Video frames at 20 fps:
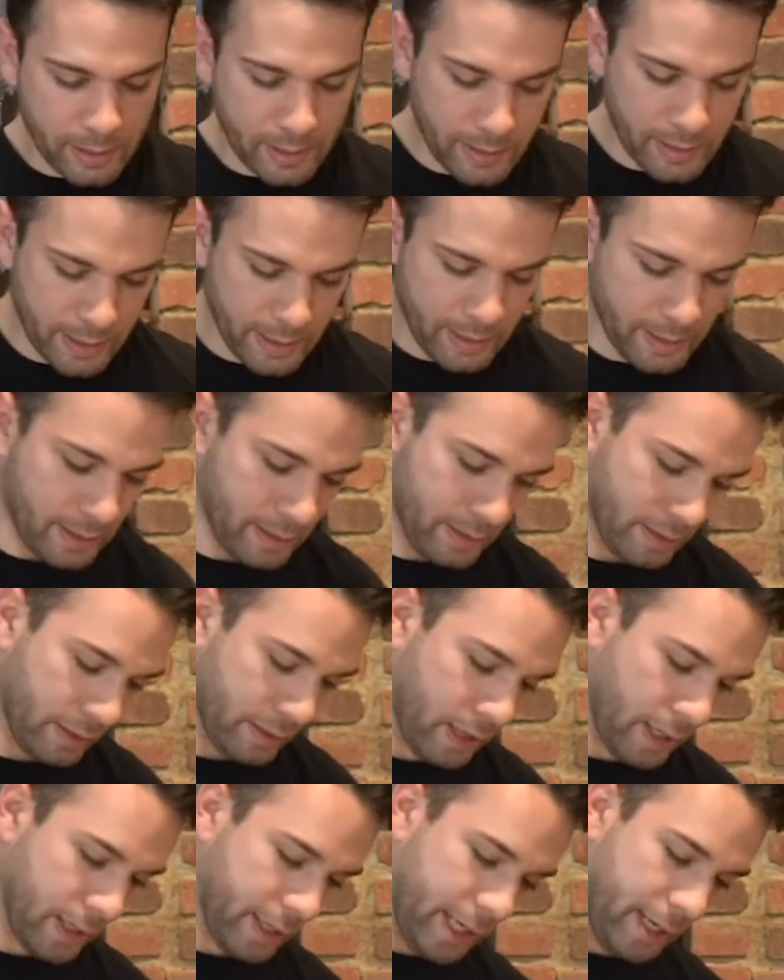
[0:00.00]
since
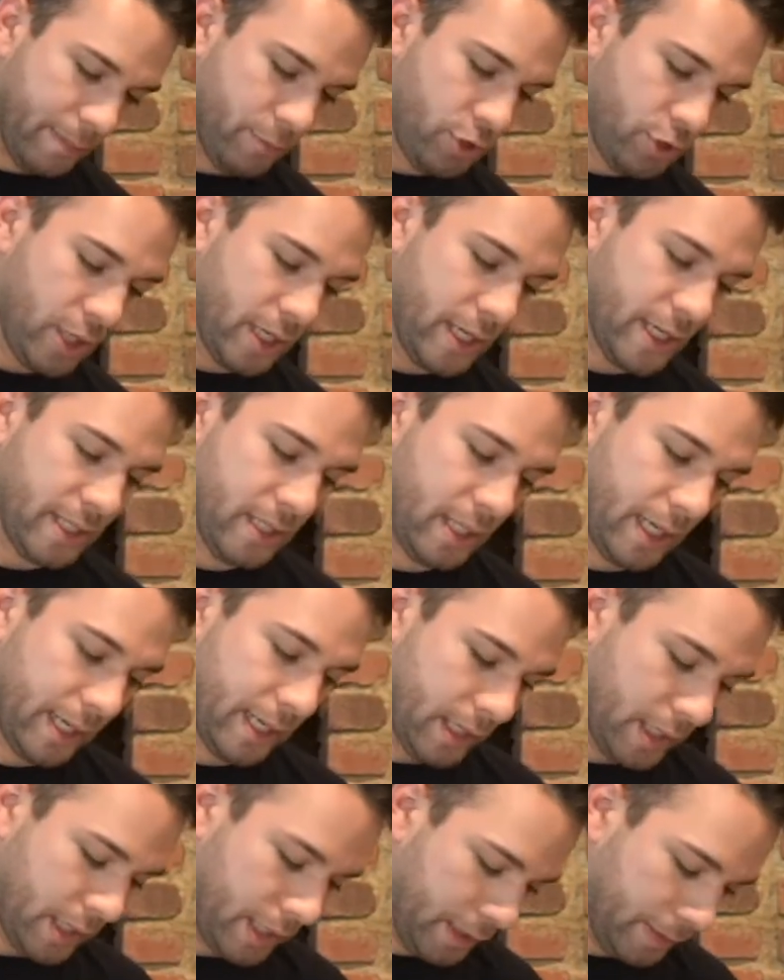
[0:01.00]
kimchi is like
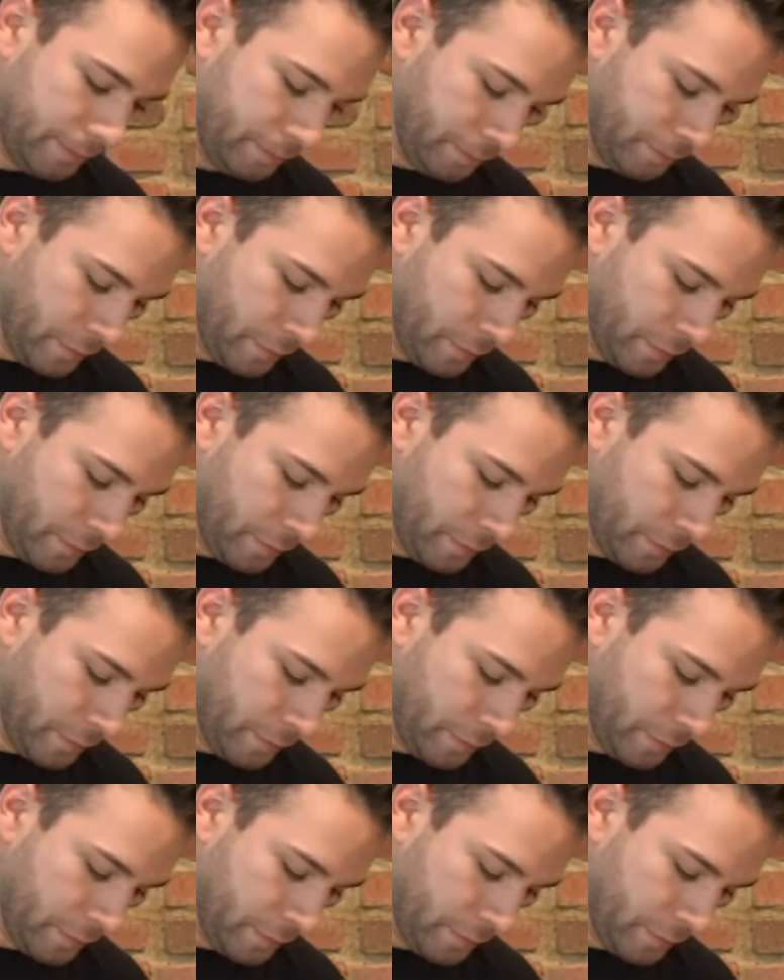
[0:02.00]
a